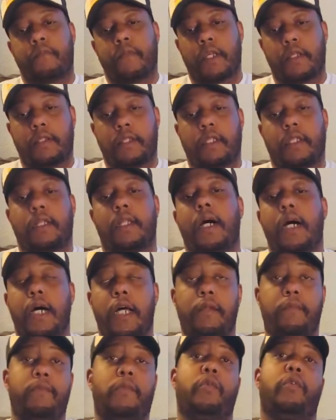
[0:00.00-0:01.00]
The
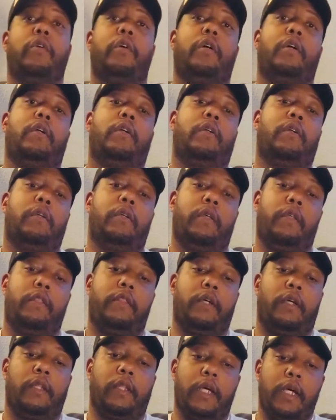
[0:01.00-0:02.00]
lawnmower.
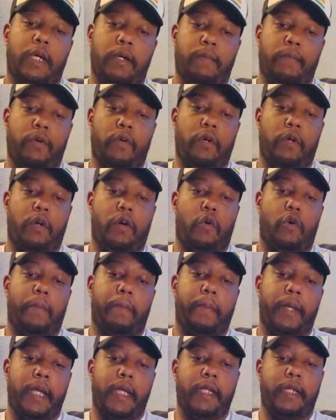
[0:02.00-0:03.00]
The lawnmower on
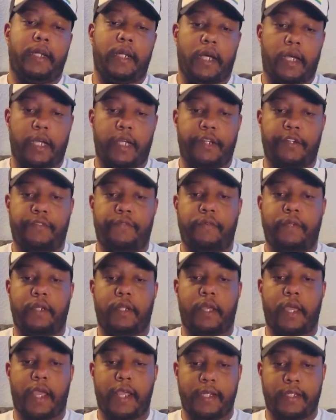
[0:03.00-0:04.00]
May 9th,
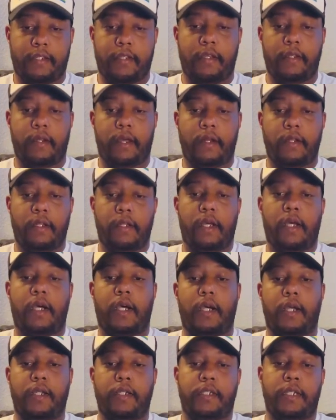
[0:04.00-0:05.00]

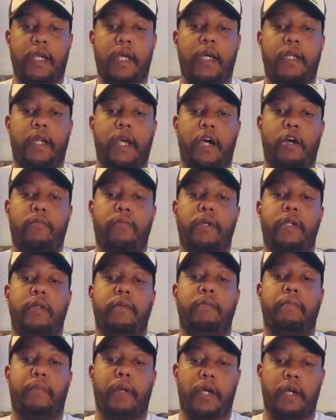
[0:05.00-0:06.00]
1899, John Albert
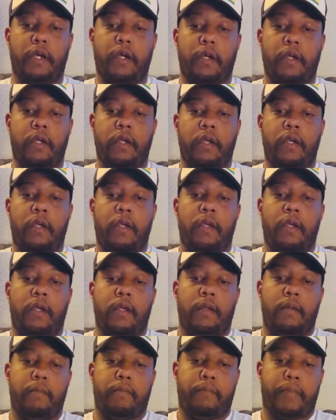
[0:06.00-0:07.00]
Burr
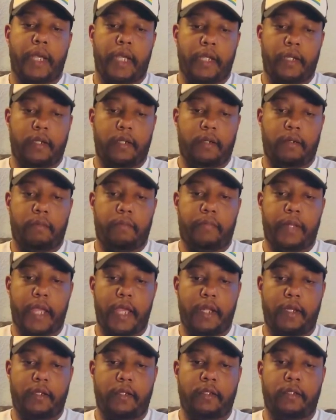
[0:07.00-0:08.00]

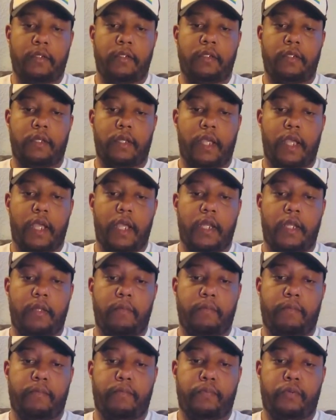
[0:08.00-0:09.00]
patented
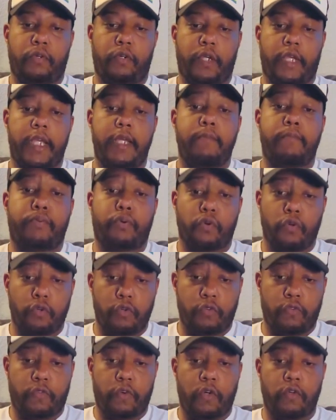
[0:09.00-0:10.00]
an
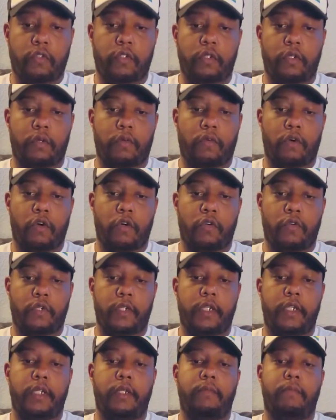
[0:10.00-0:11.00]
improved
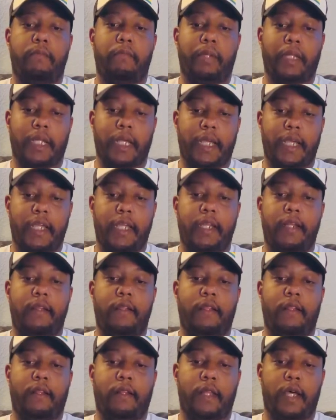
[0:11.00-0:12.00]
rotary blade
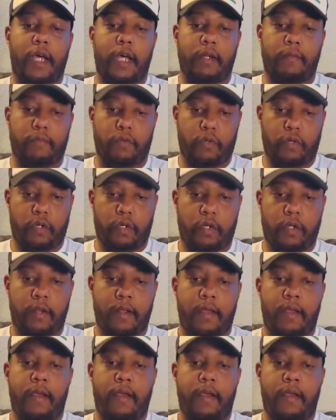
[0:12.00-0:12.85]
lawnmower.